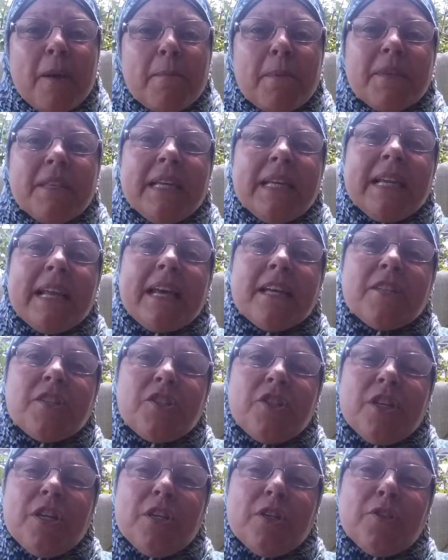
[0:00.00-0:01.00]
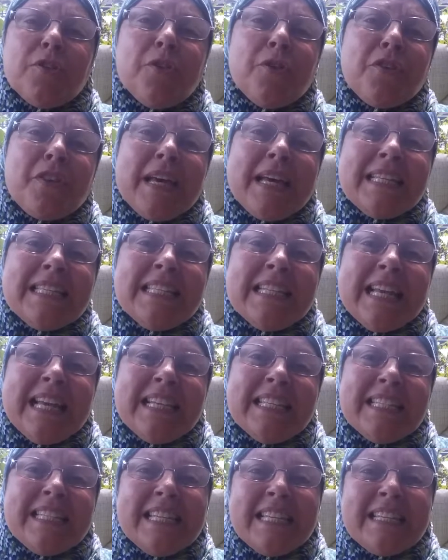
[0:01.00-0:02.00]
But then last year,
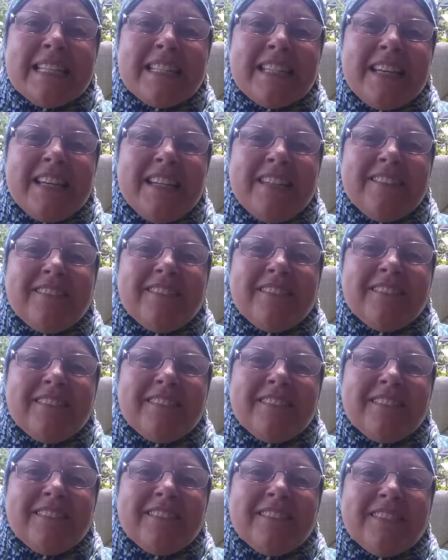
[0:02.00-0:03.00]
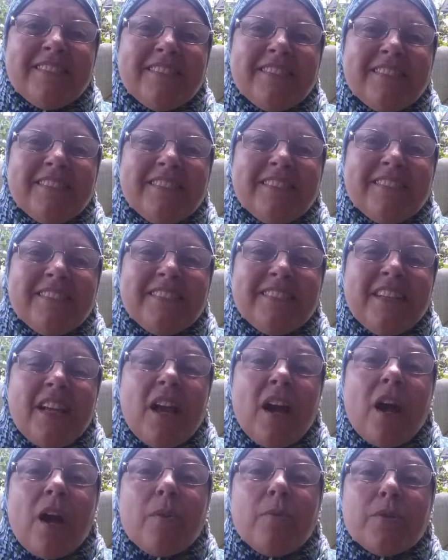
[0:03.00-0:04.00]
2016,
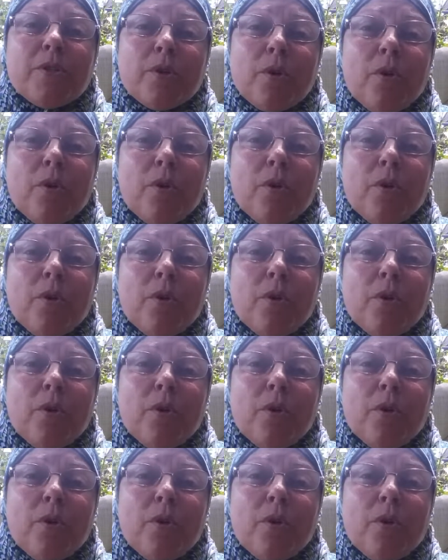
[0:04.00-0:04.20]
I was